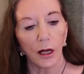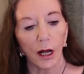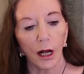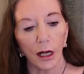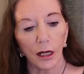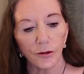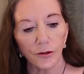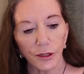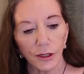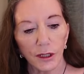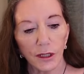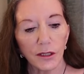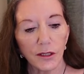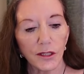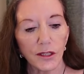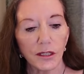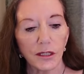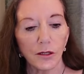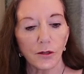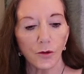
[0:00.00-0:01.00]
I think it's
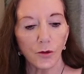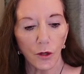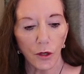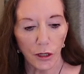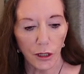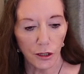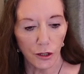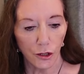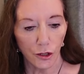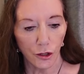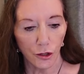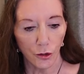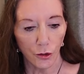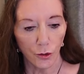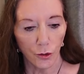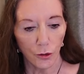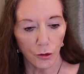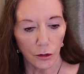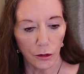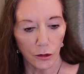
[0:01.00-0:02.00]
the Ariya
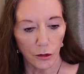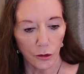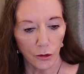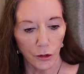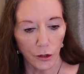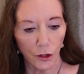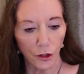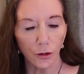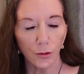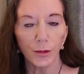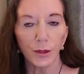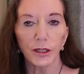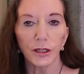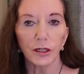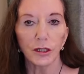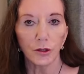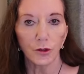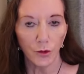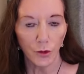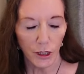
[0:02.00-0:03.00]
Shawl, or it could be the
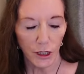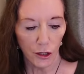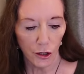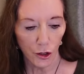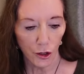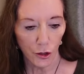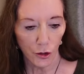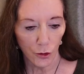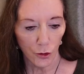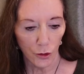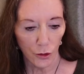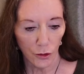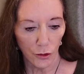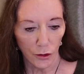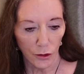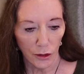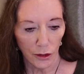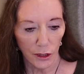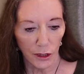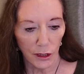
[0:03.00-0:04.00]
Ariya Shawl.
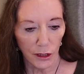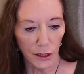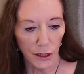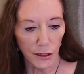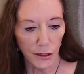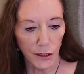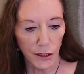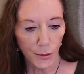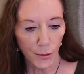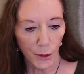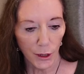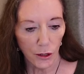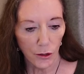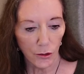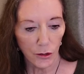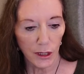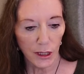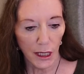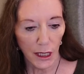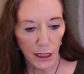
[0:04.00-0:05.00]
It's
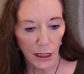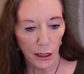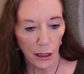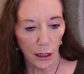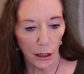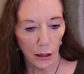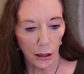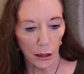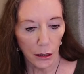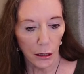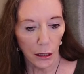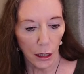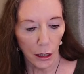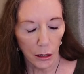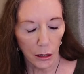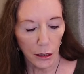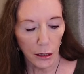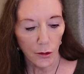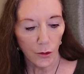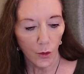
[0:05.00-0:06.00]
spelt
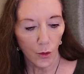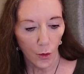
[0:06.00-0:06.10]
A-R-I-Y-A.